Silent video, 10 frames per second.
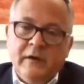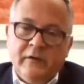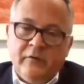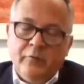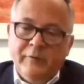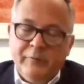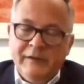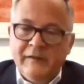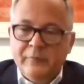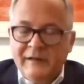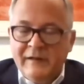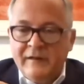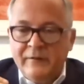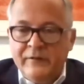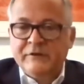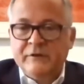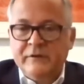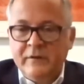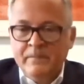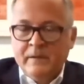So we need that vision
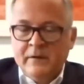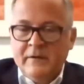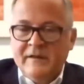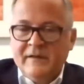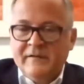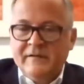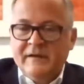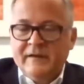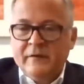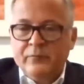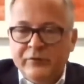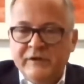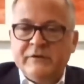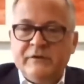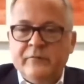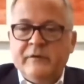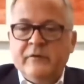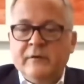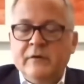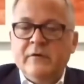that kind of bridges what's
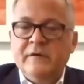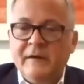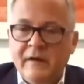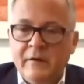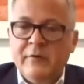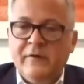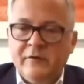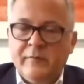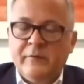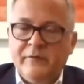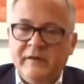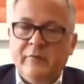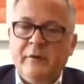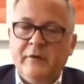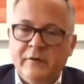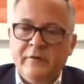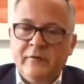going on now in terms of stable coins,